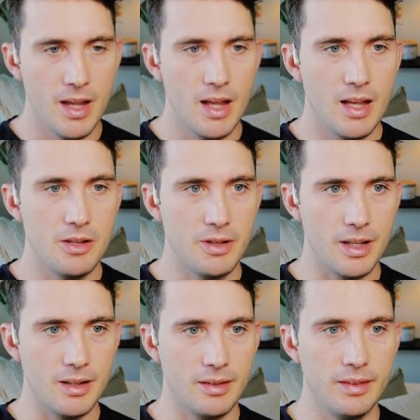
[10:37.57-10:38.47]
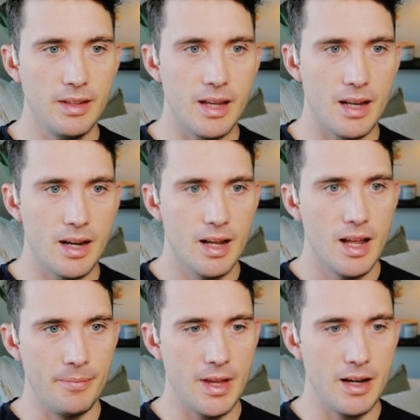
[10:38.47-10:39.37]
you can see it,
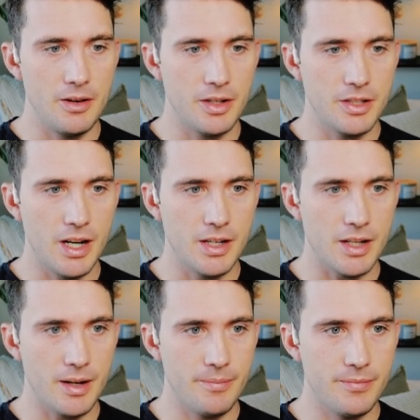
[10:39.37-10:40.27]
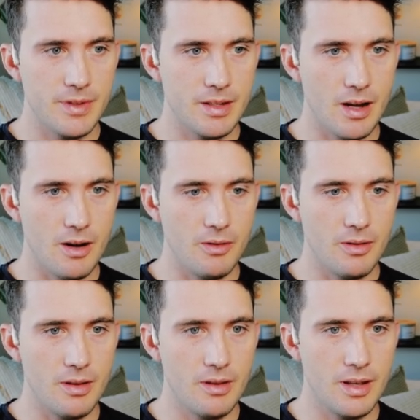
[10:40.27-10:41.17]
and you can change it. So
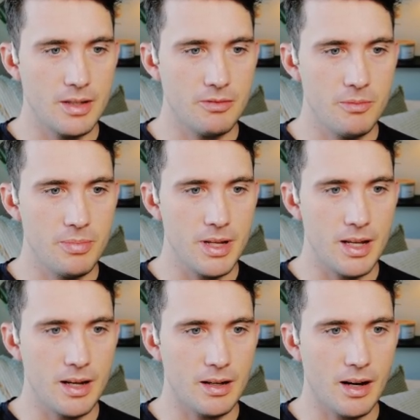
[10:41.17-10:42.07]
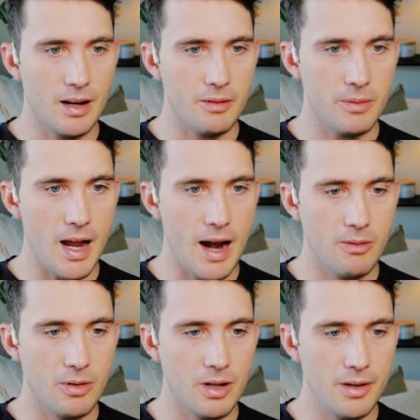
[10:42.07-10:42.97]
this would be in kind of the
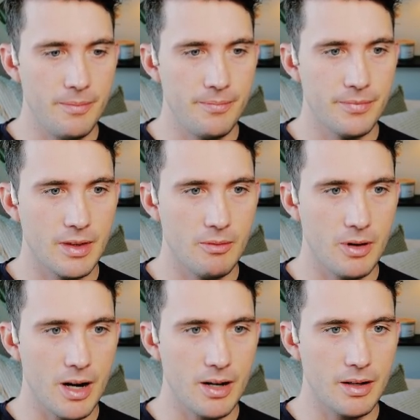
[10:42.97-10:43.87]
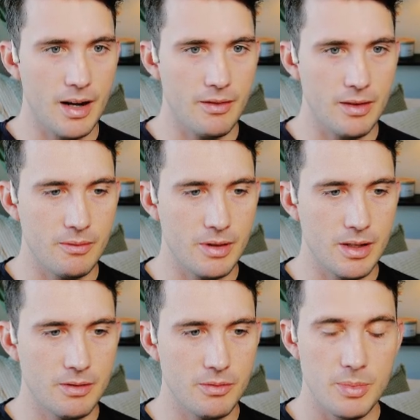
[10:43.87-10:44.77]
React world where you can have
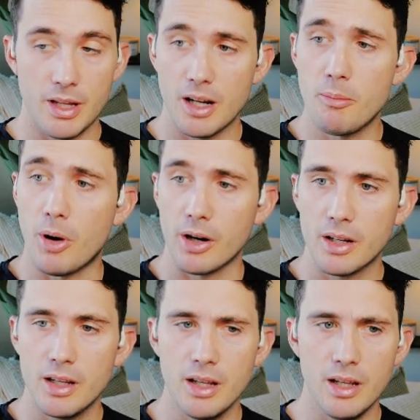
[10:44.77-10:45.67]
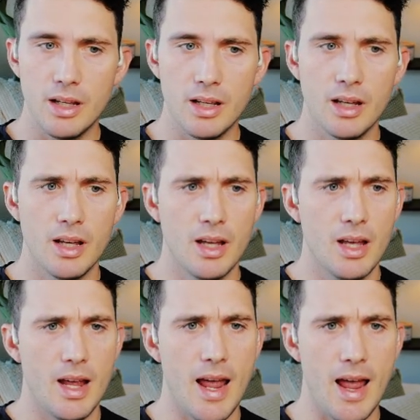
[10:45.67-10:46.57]
this would be like a marquee,
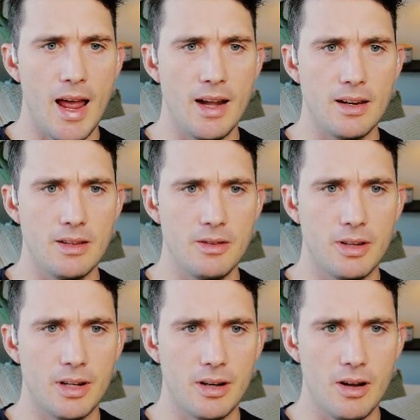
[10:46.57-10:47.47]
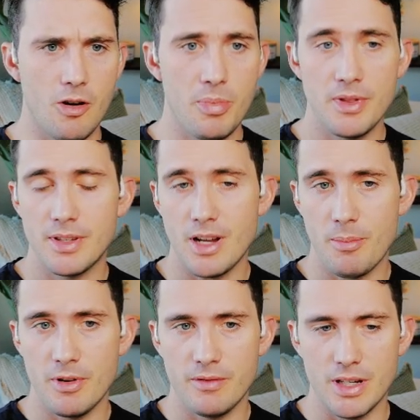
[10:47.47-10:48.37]
and you can open this
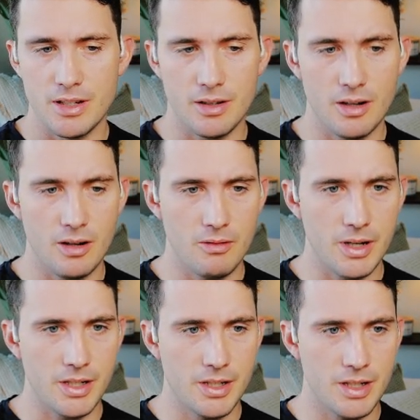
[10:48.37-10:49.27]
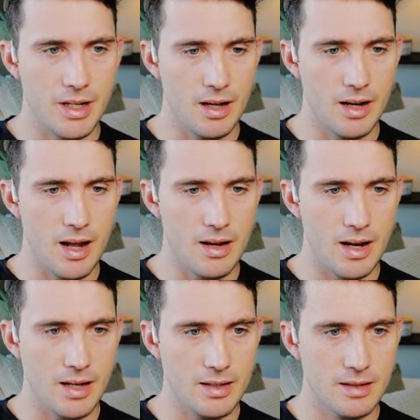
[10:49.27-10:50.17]
up in V0, which is a
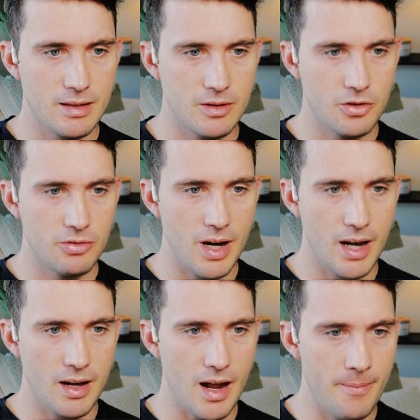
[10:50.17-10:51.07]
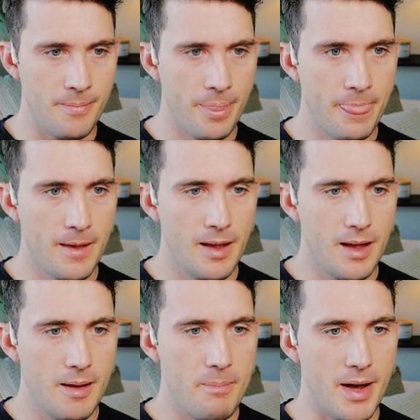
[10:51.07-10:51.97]
nice trained L.
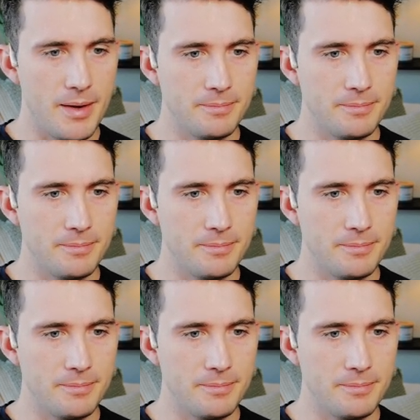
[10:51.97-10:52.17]
But